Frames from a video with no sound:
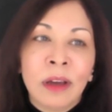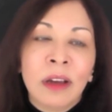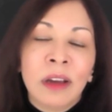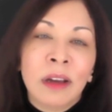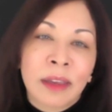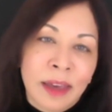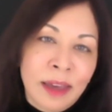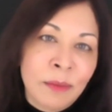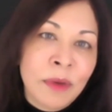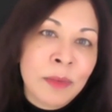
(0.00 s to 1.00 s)

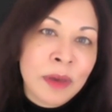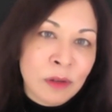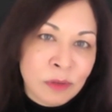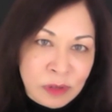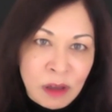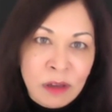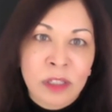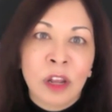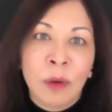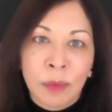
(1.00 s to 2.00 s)
okay, maybe I'll
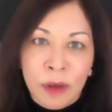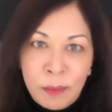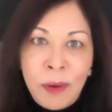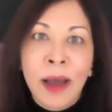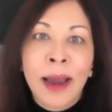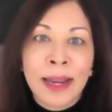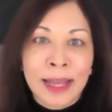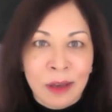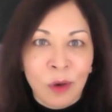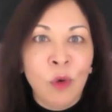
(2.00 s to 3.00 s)
start
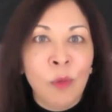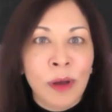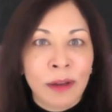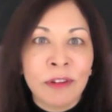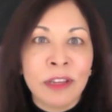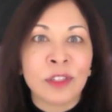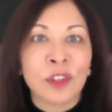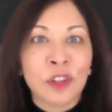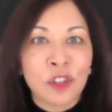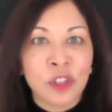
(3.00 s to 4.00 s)
compiling all my
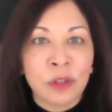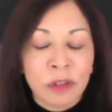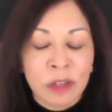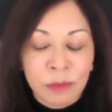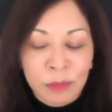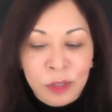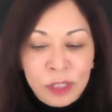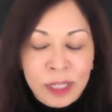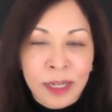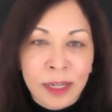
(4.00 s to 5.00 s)
research and
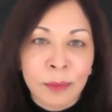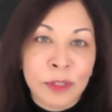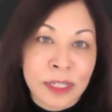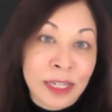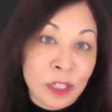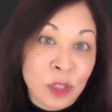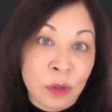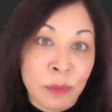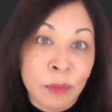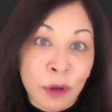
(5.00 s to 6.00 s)
put it into
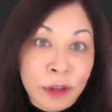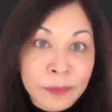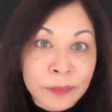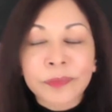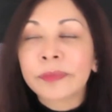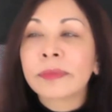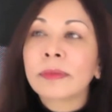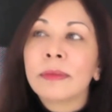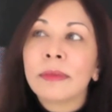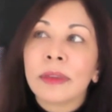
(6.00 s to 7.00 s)
a book.
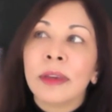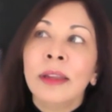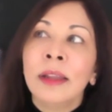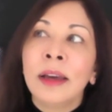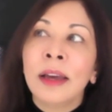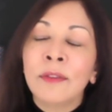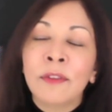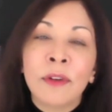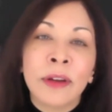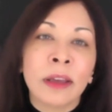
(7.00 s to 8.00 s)
And I have a
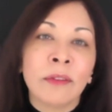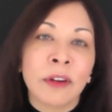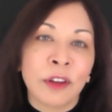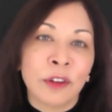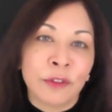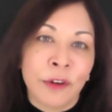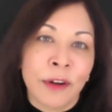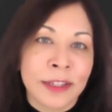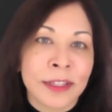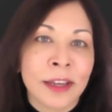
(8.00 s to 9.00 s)
very, very good
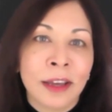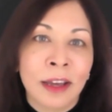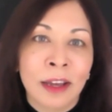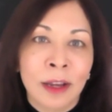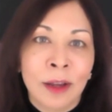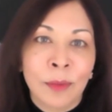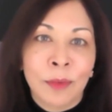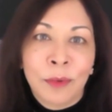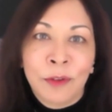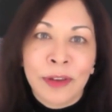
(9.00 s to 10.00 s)
friend, a
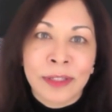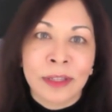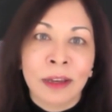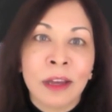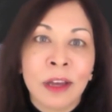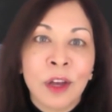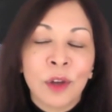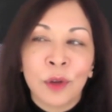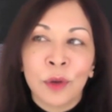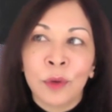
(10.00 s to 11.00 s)
professor,
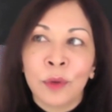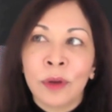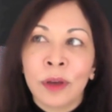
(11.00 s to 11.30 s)
who,